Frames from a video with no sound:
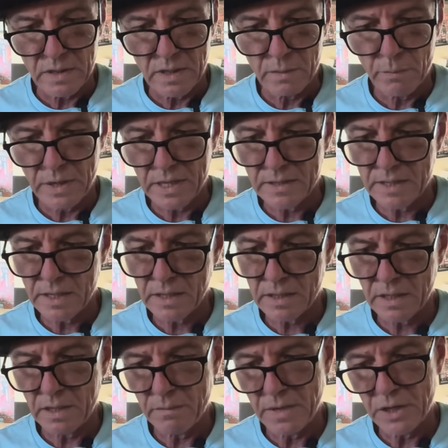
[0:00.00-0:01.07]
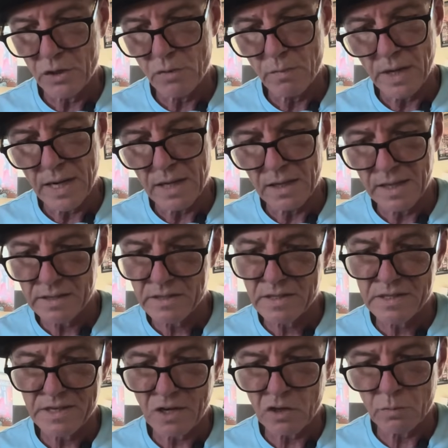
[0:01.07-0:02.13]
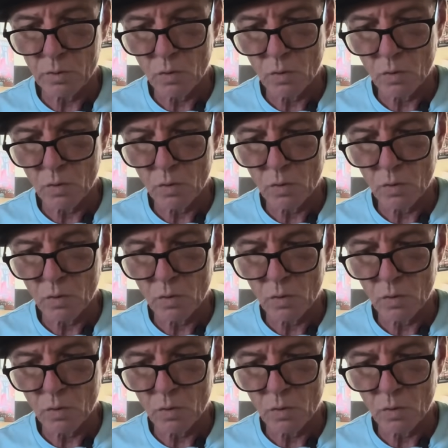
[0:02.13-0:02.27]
and Patek and make you buy less desirable